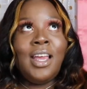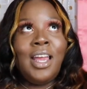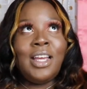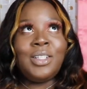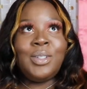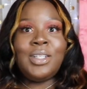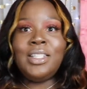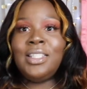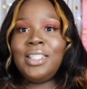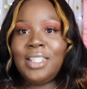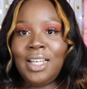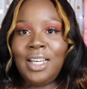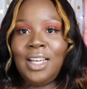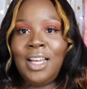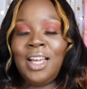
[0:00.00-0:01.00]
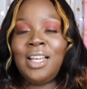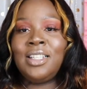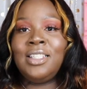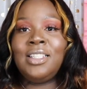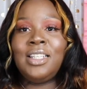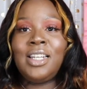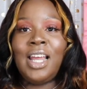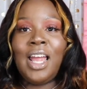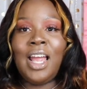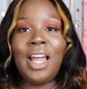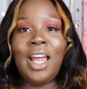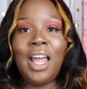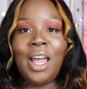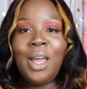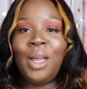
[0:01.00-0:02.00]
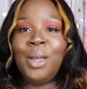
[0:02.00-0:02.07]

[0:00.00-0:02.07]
As you can see, today